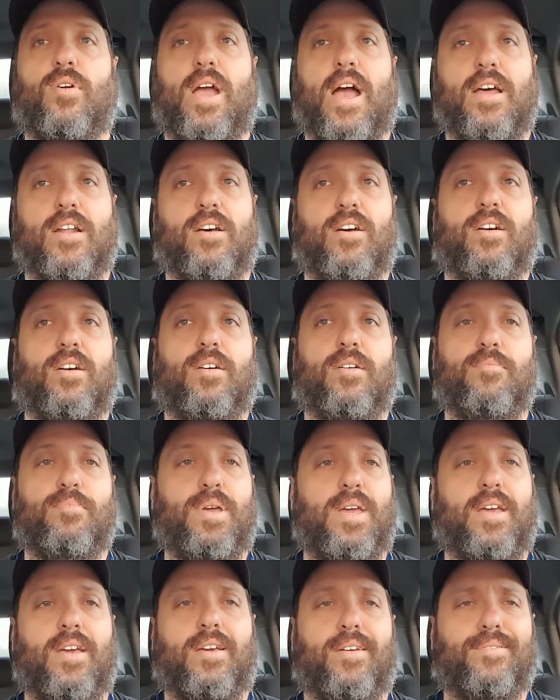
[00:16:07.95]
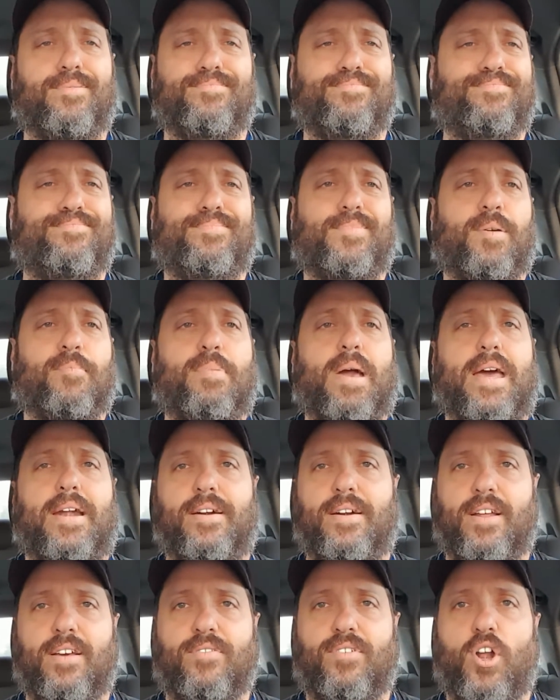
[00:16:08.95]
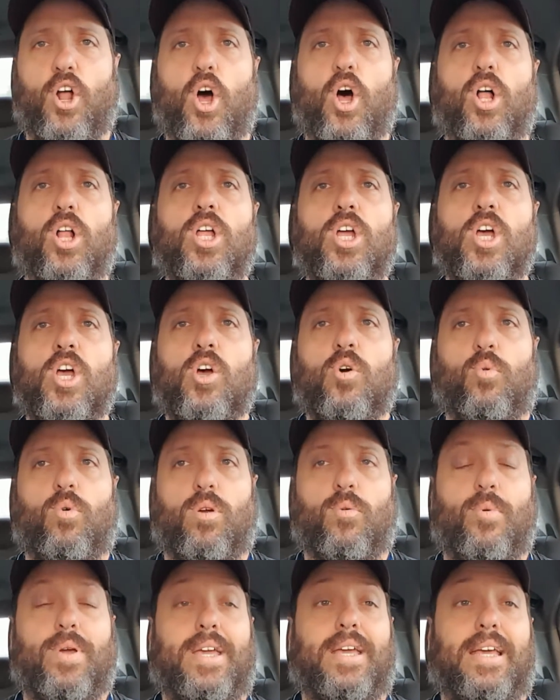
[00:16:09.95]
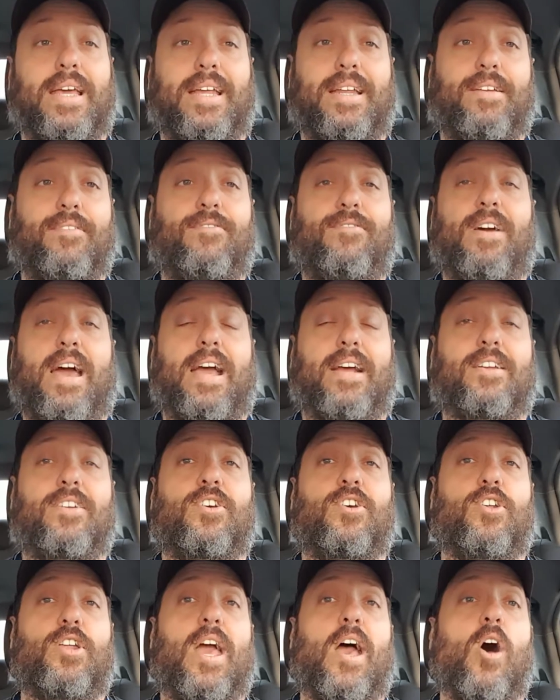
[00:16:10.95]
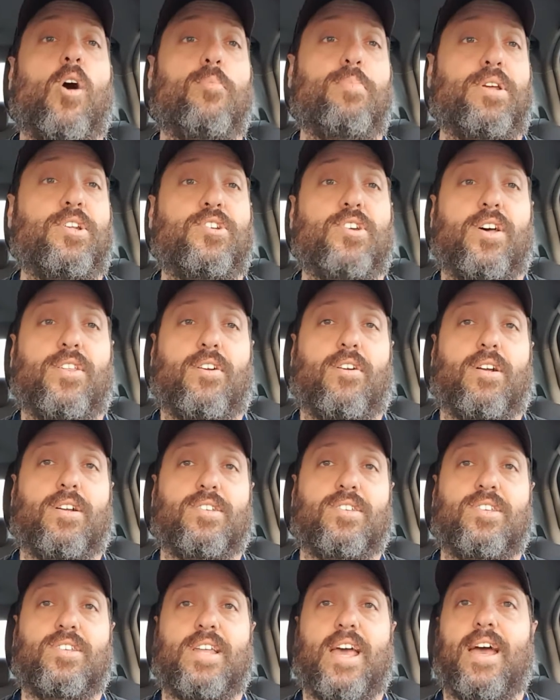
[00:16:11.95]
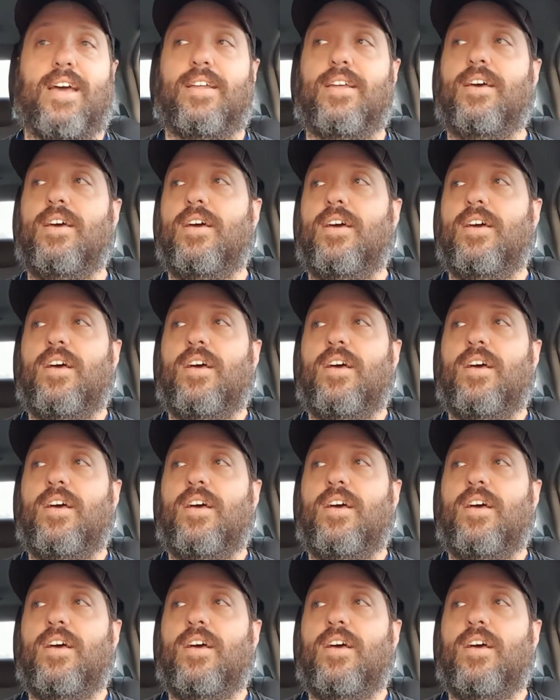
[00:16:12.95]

kind of being competitive at all, when we in fact could help each other instead.